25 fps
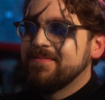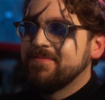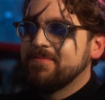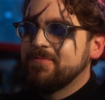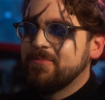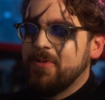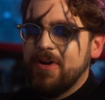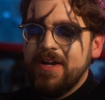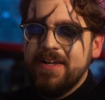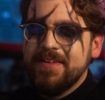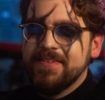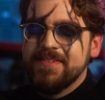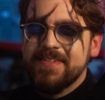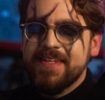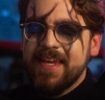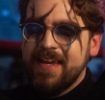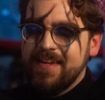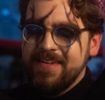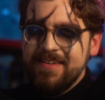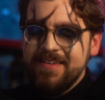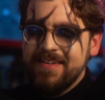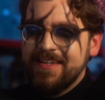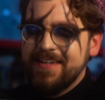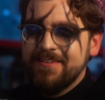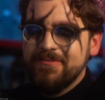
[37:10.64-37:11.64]
what else
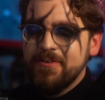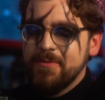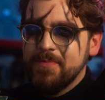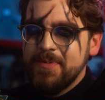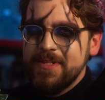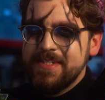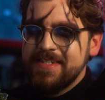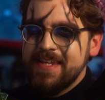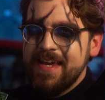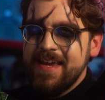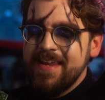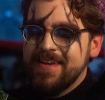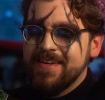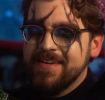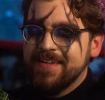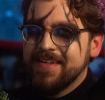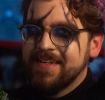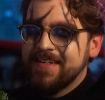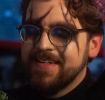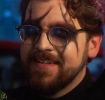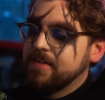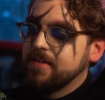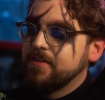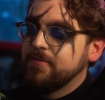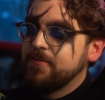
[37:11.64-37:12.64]
can you give it but 10?
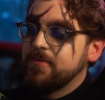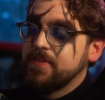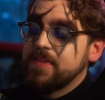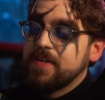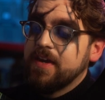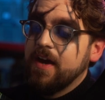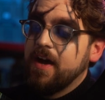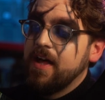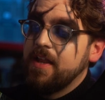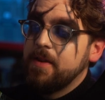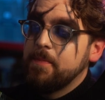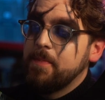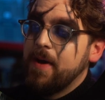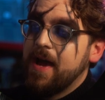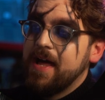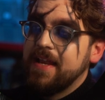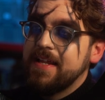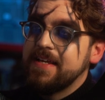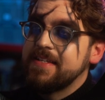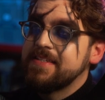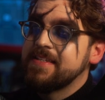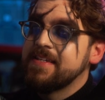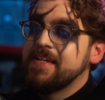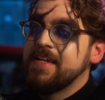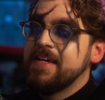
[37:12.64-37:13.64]
And for the color
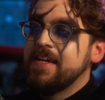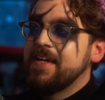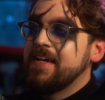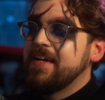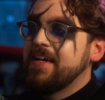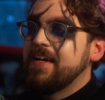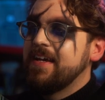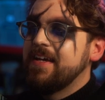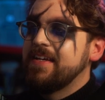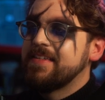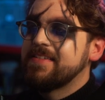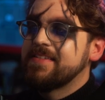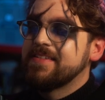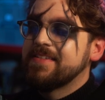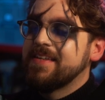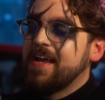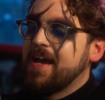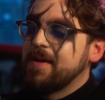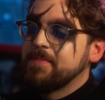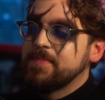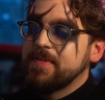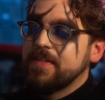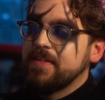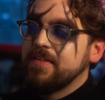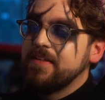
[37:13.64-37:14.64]
palette, it's
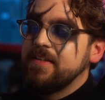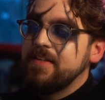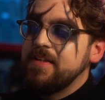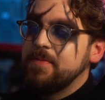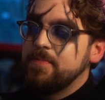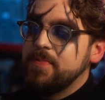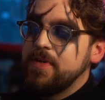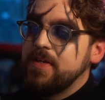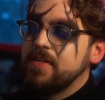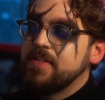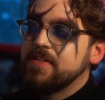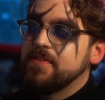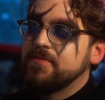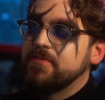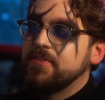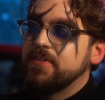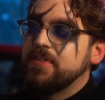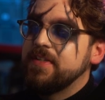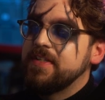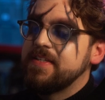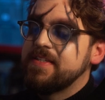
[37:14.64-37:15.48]
absolutely beautiful.